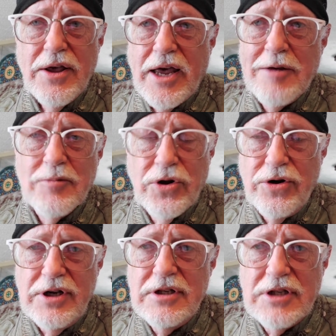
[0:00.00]
i'm
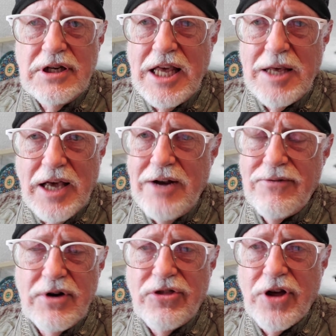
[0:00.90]
learning to take
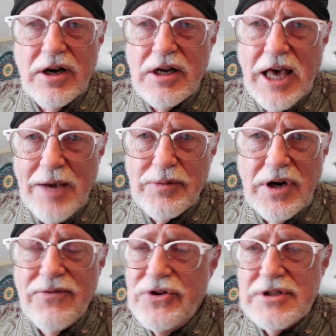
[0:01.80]
every thought
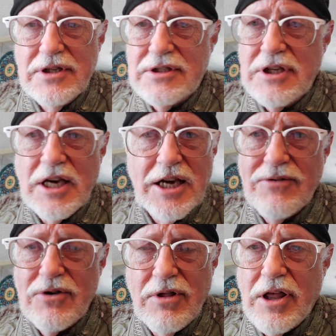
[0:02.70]
captive this says take
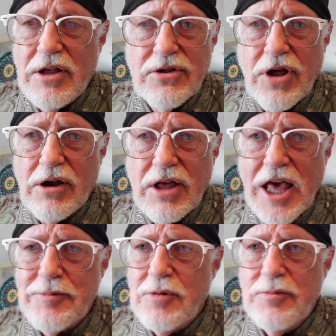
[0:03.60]
every thought
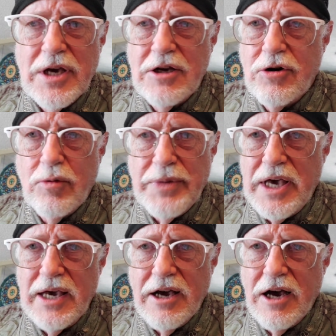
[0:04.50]
captive make it
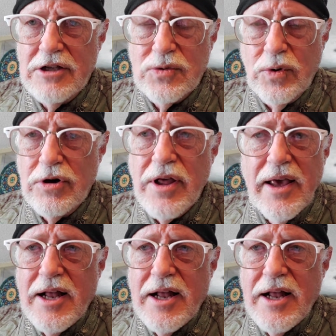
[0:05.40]
obey god's word